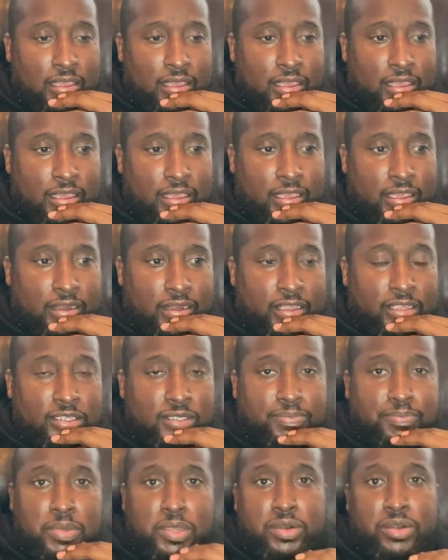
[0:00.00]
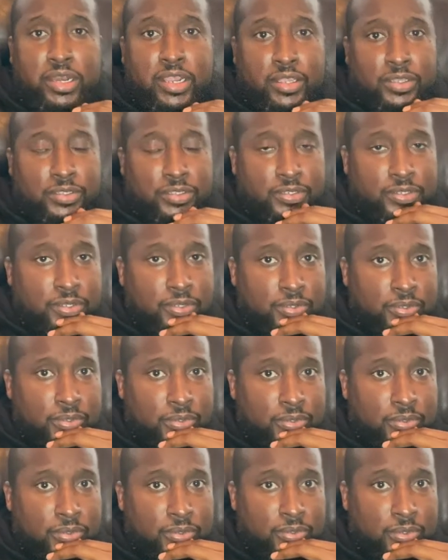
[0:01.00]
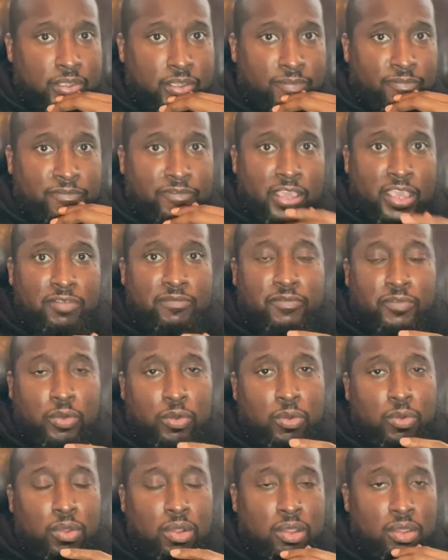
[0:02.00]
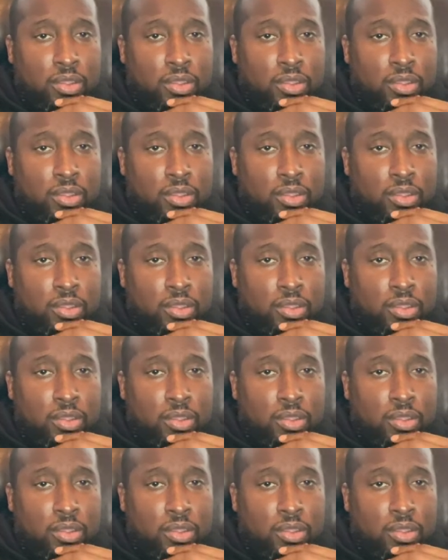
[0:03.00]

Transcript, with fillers: and experienced and faithful